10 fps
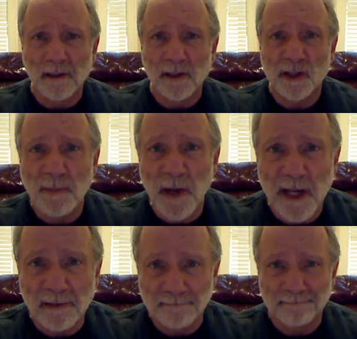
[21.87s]

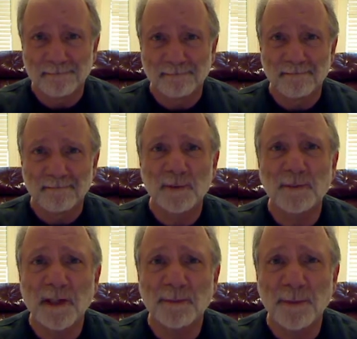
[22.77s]
Speak!
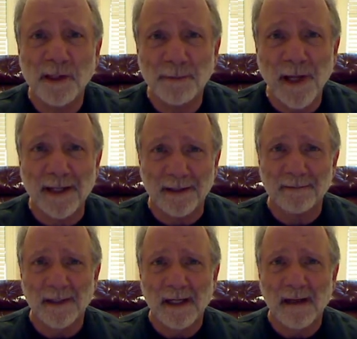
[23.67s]
Speak, speak, speak!
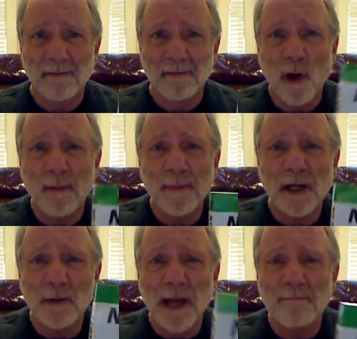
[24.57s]
If you want to be
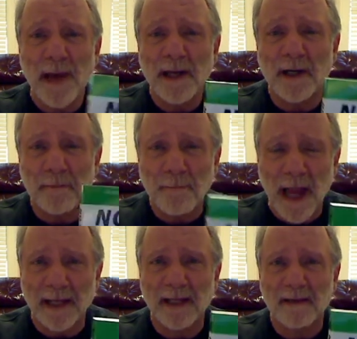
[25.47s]
a great baker,
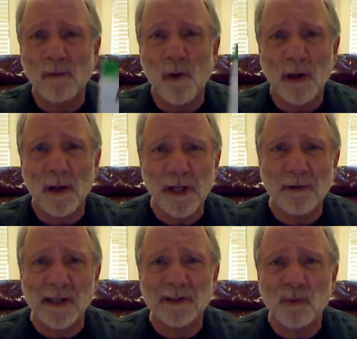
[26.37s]
bake. If you want to be a
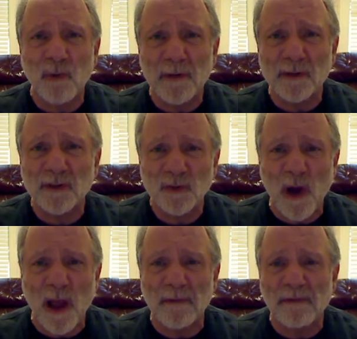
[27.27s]
great swimmer,
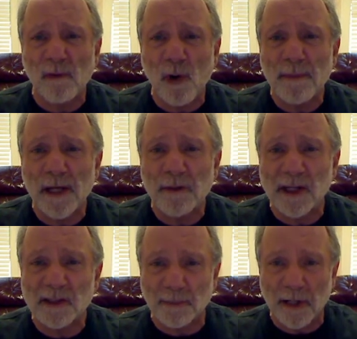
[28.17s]
swim. If you want to be a
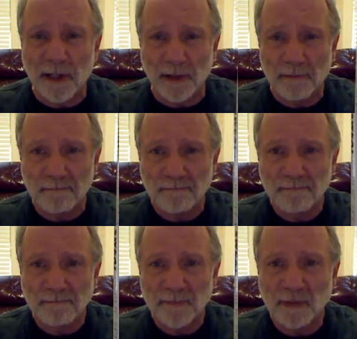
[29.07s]
great speaker,
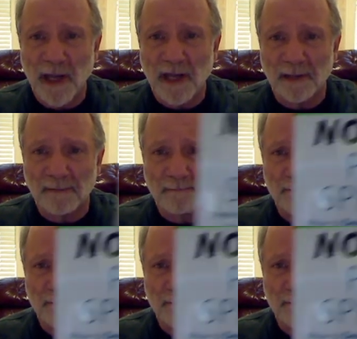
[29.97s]
speak.